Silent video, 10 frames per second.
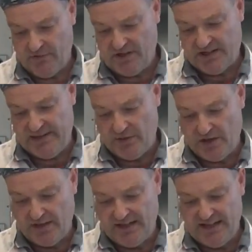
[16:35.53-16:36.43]
Keep an eye
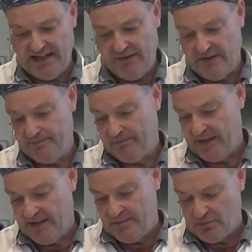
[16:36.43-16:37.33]
on it, leave it.
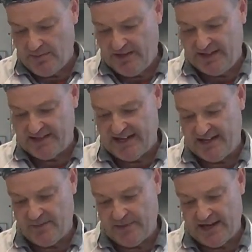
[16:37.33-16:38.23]
Probably going to
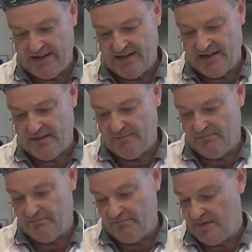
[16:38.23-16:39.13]
take about
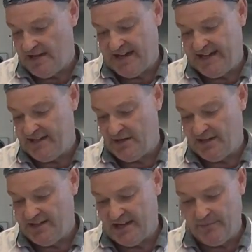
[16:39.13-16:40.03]
8,
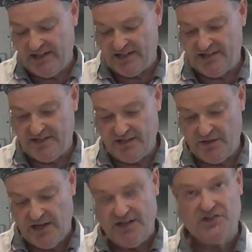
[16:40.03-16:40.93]
9, 10 minutes to
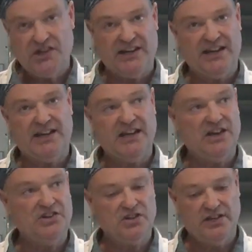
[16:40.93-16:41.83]
do. Check it
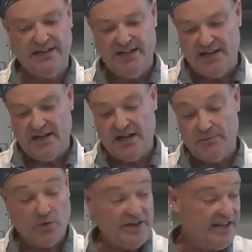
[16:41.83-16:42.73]
occasionally.
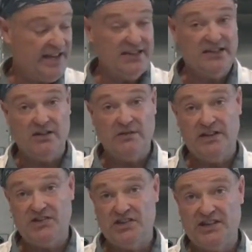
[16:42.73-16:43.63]
What you can do
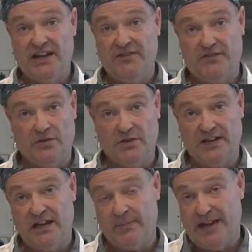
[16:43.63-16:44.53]
is just get a fork and
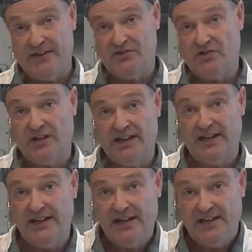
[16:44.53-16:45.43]
get back and try
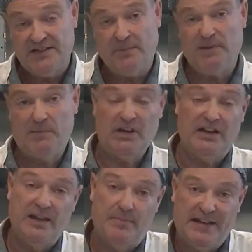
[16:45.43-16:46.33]
it. Some people
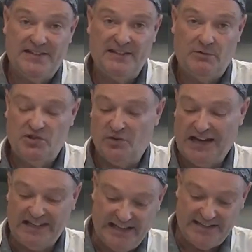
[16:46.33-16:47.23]
like their pasta, which is called
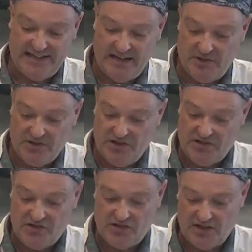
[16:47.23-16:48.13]
al dente, which is
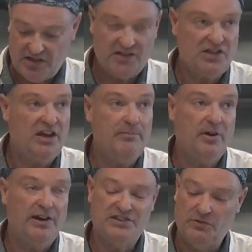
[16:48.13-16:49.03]
just a slight
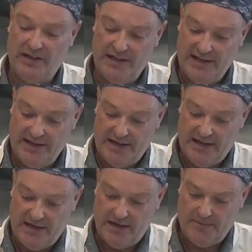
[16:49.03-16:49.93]
bite to it.
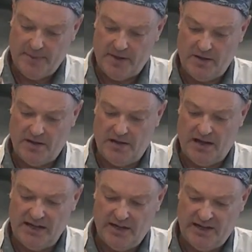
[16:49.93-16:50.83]

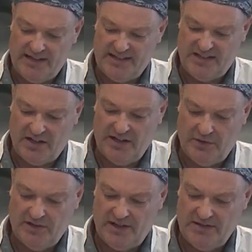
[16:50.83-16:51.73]
I like it slightly
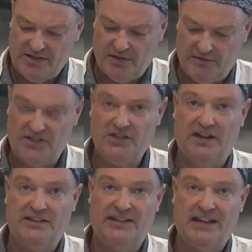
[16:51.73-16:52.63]
on the softer
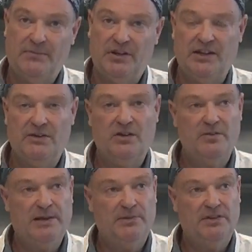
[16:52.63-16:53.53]
side than that, but I know a lot of
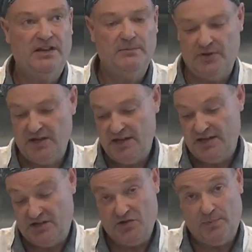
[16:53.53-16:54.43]
people don't. But
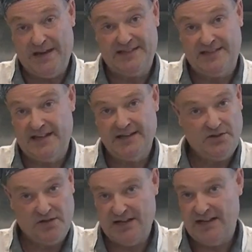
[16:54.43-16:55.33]
your pasta,
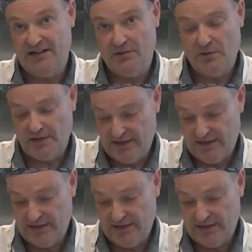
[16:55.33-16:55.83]
cook it how you want.